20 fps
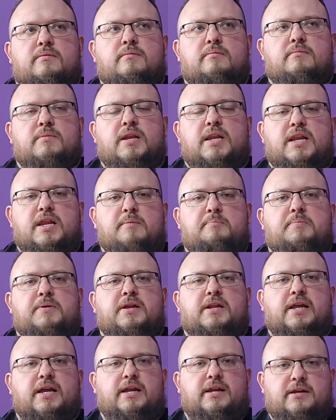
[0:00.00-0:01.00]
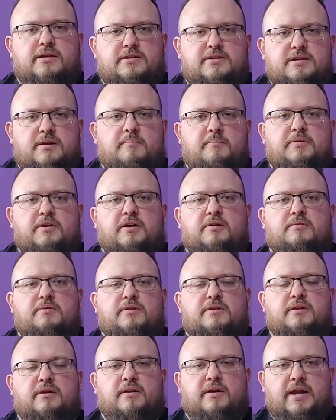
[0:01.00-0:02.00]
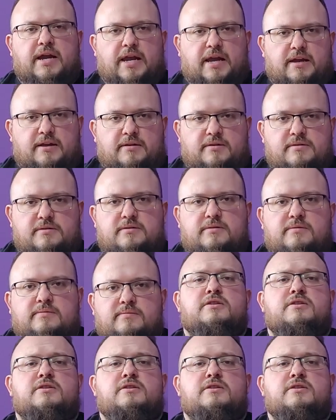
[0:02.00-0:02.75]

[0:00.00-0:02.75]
manipulating something with your hands.